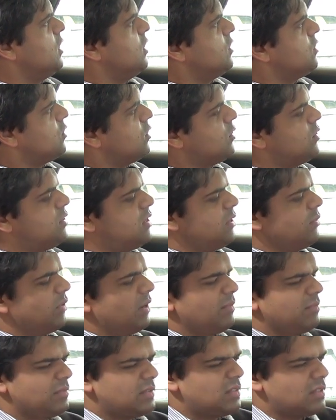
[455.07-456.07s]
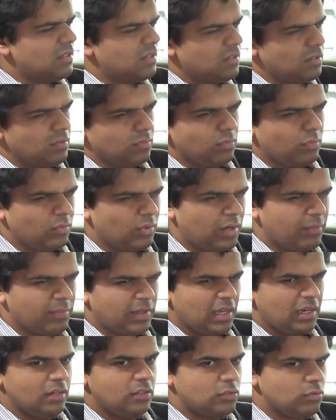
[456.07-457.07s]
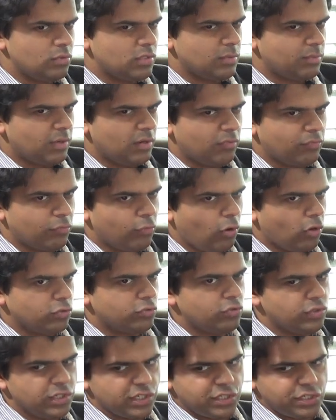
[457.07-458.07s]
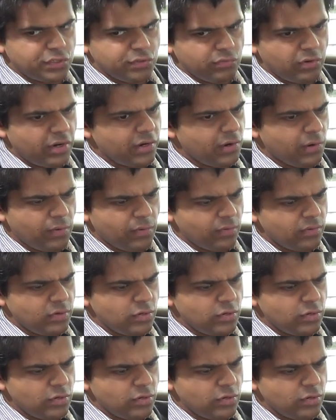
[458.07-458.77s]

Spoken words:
So you see what I'm getting to is a bit of contradiction right here.